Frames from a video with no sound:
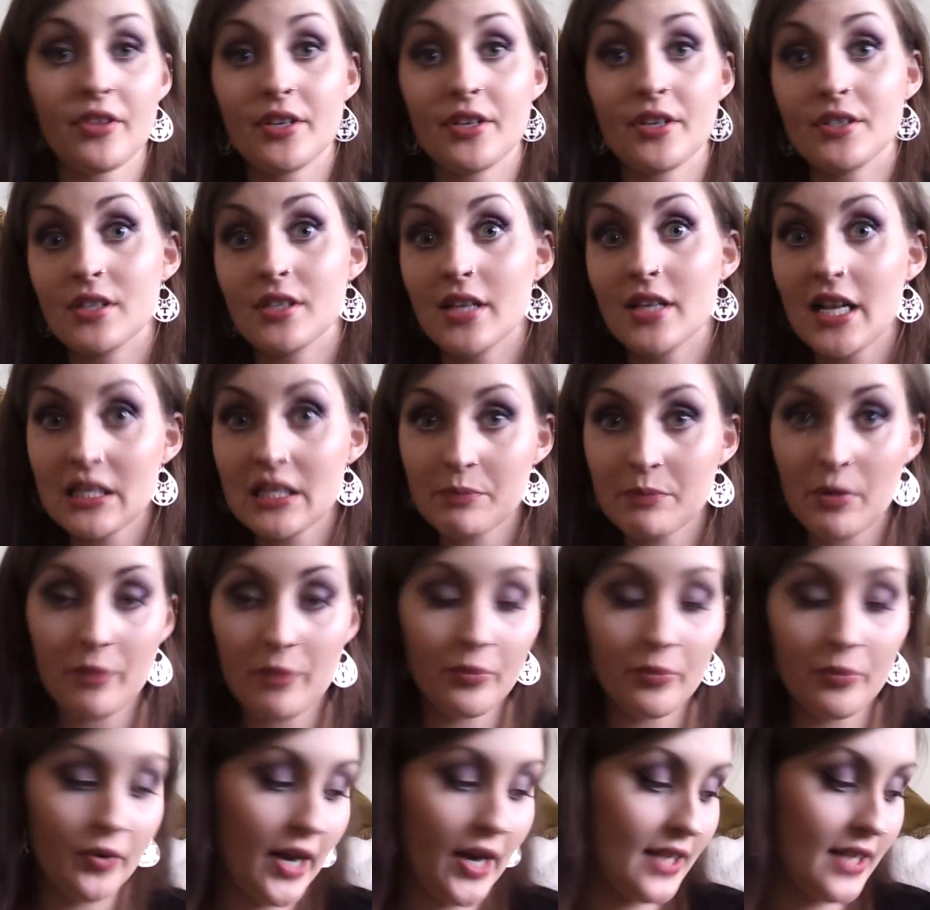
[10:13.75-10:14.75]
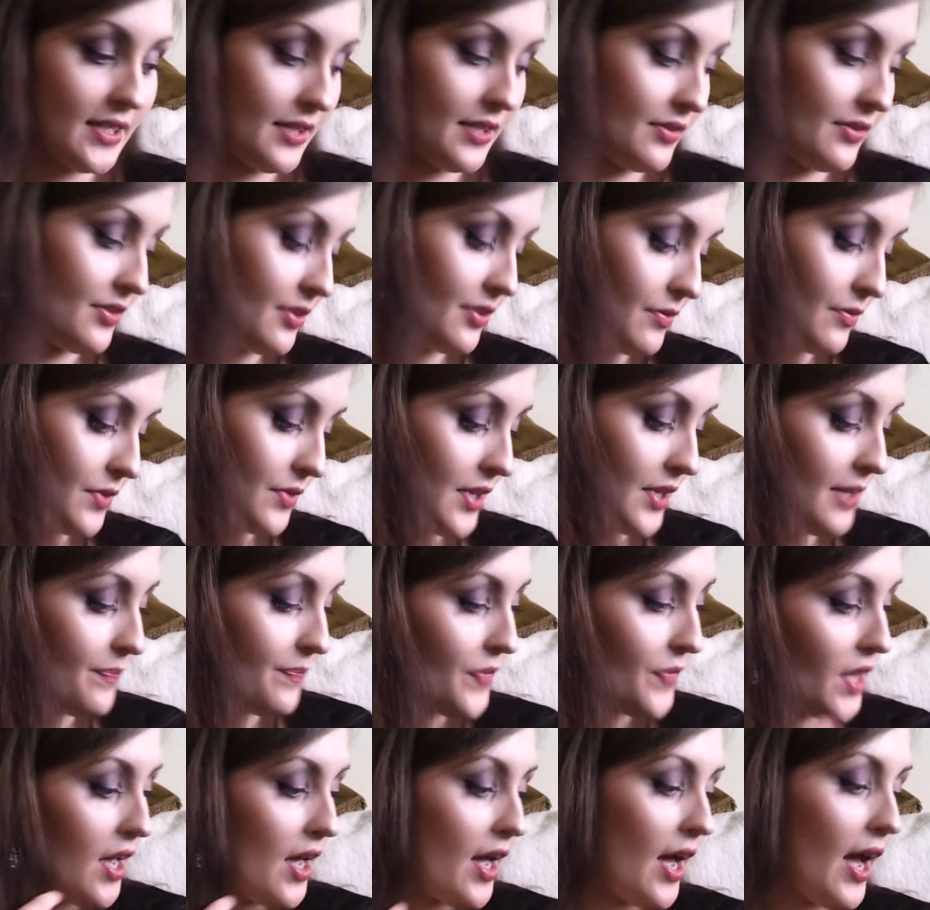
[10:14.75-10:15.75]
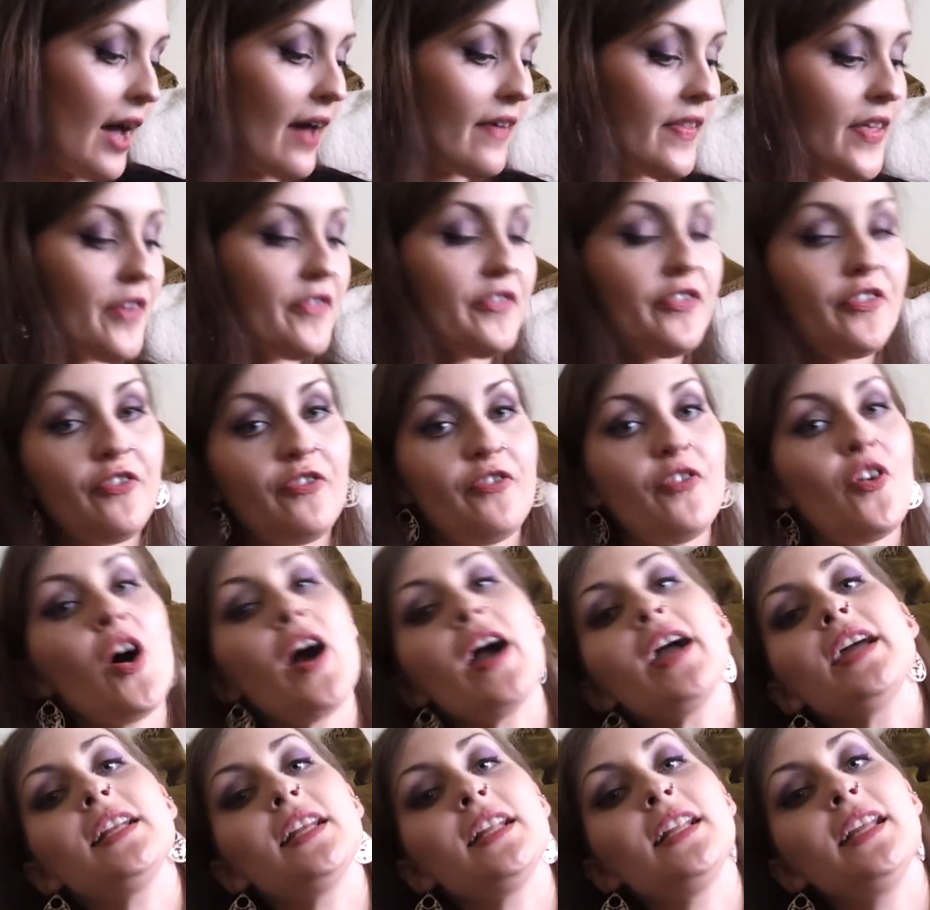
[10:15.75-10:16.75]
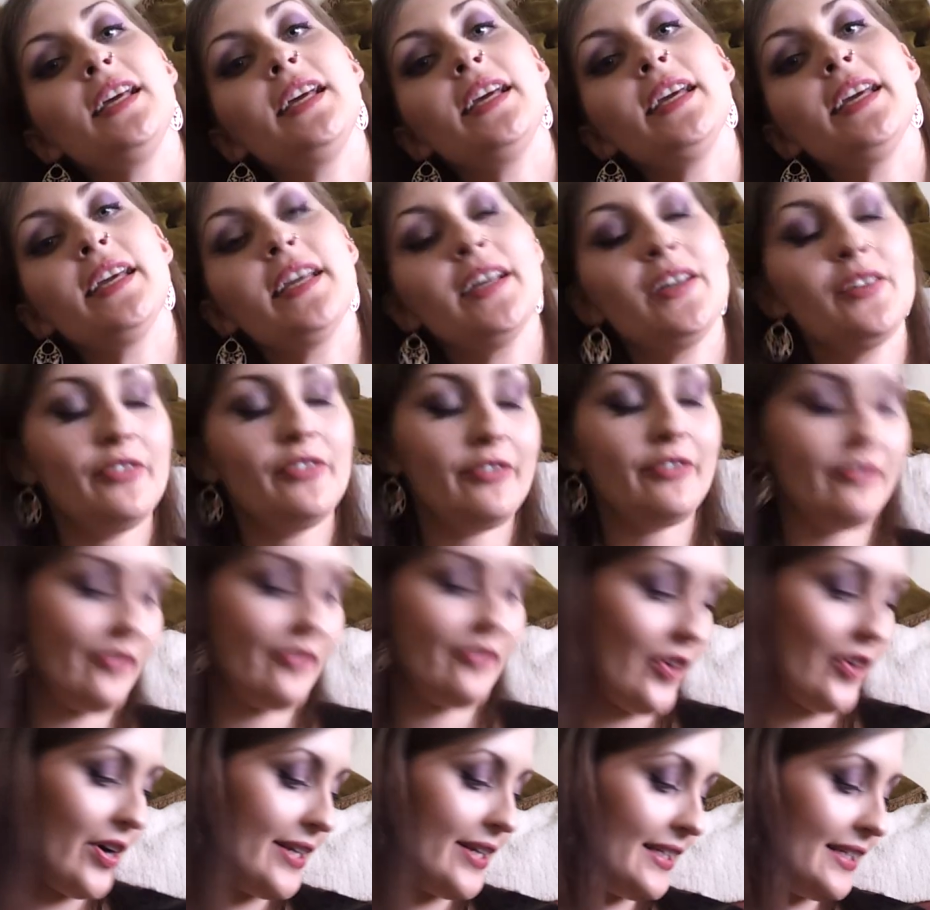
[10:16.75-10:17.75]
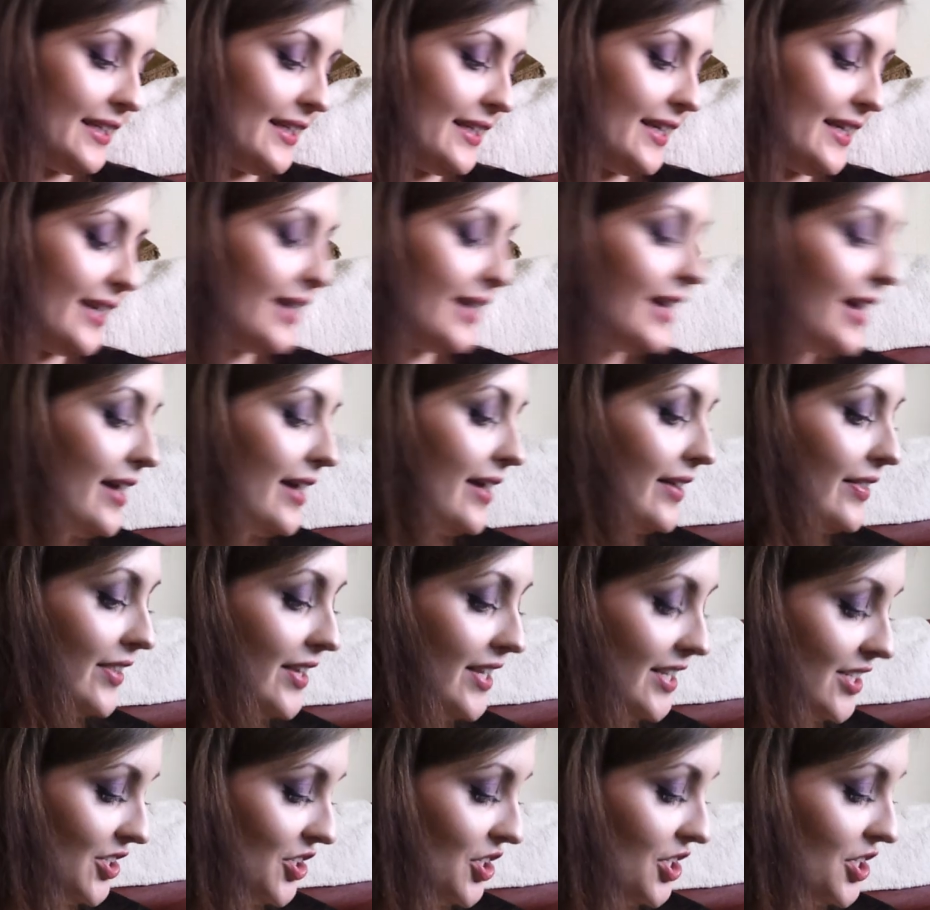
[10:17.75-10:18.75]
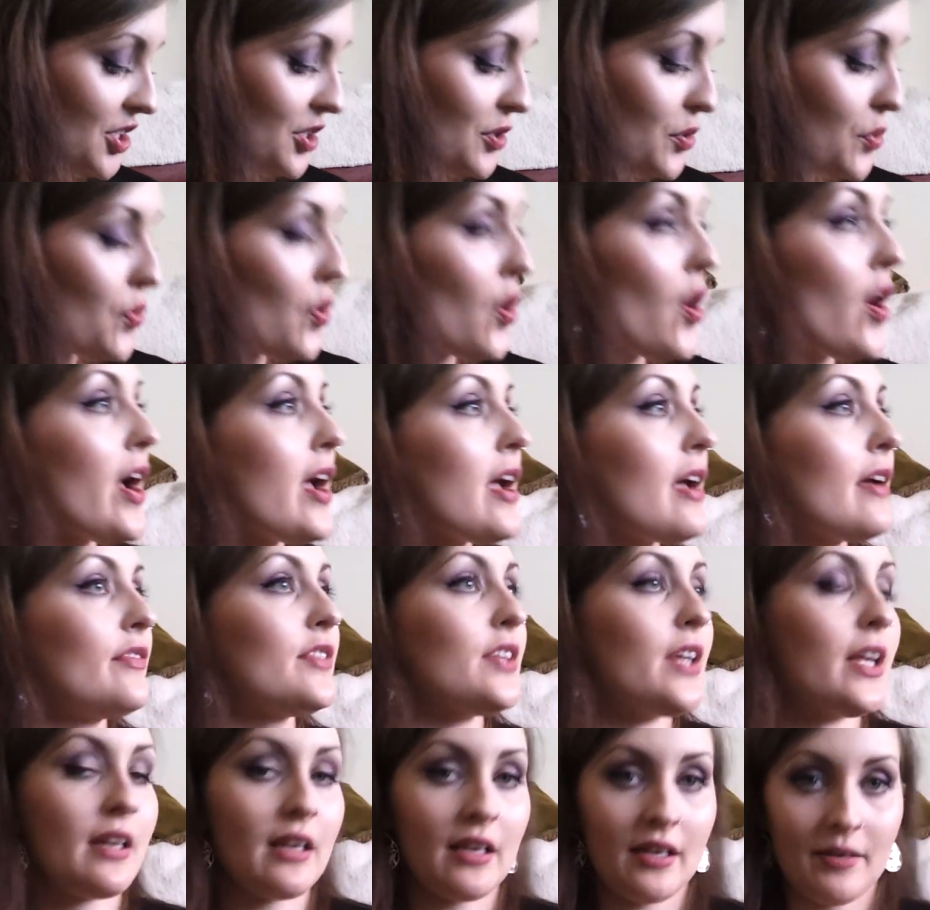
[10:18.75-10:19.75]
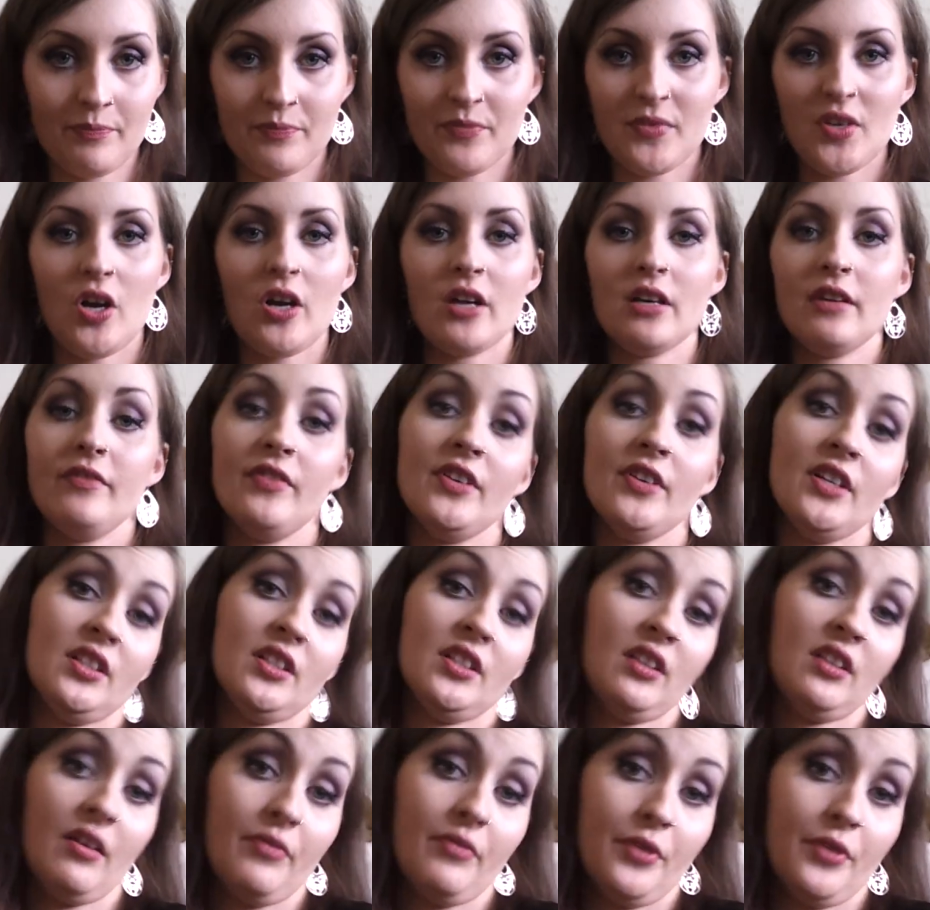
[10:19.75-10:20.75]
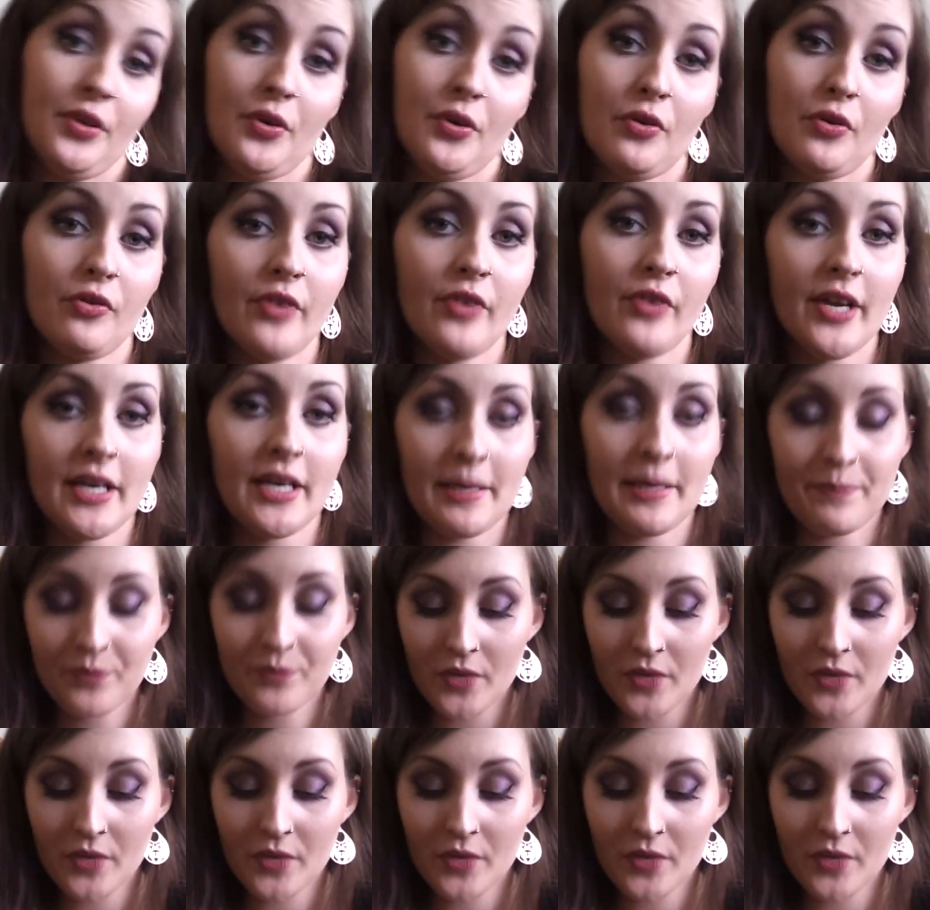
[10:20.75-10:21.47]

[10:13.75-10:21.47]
So that's by Brat and Susie. And then finally, this just arrived and I'm kind of in love with it already.